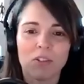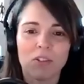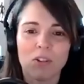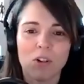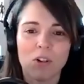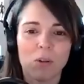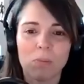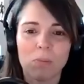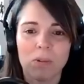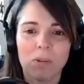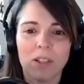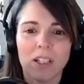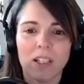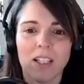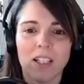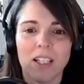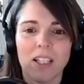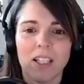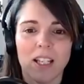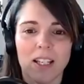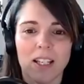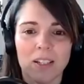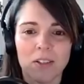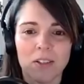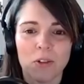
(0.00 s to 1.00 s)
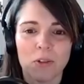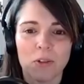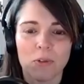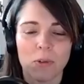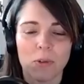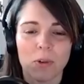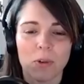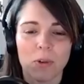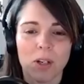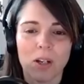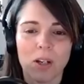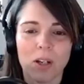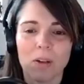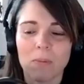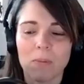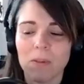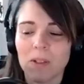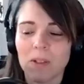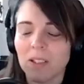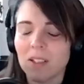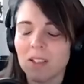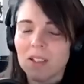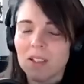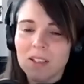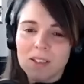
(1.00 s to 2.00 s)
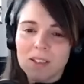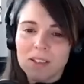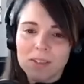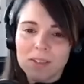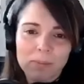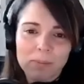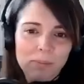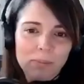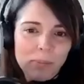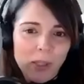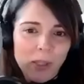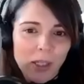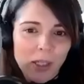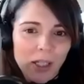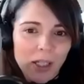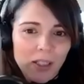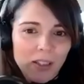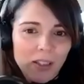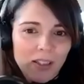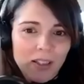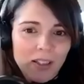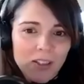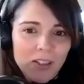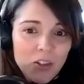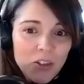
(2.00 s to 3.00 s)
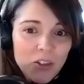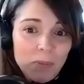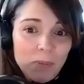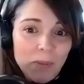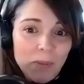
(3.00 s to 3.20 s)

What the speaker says: completely like screw it up. But I just might